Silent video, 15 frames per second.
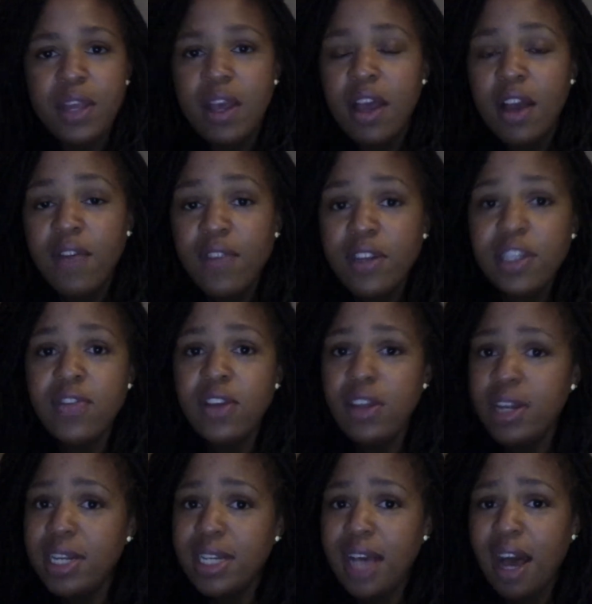First of all,
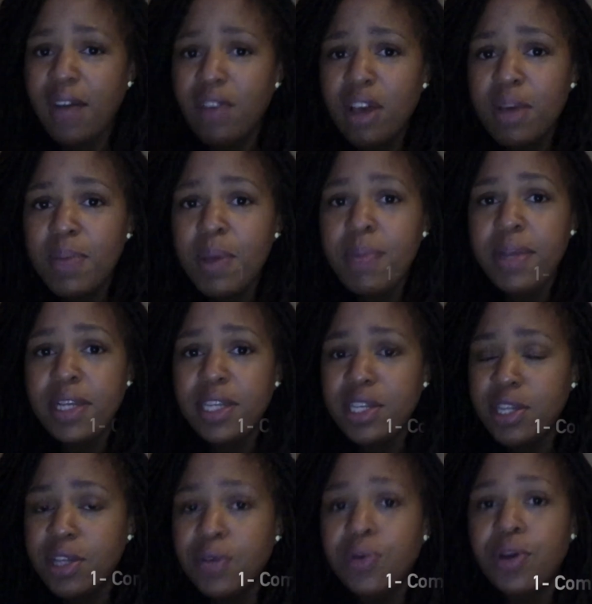you need to have a commitment
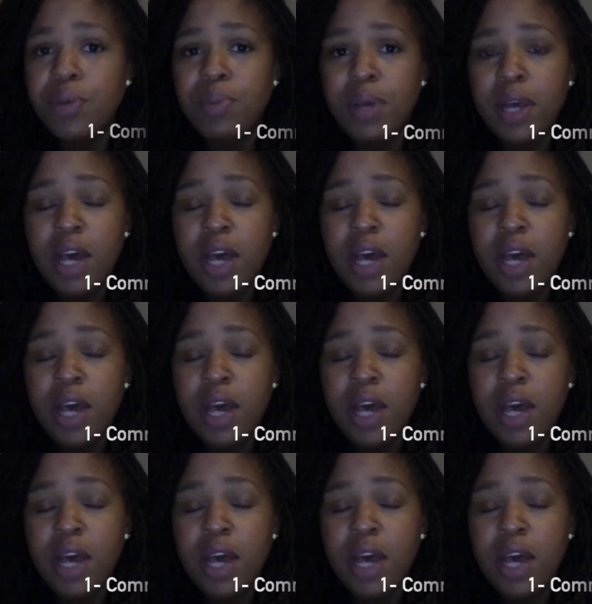to the group.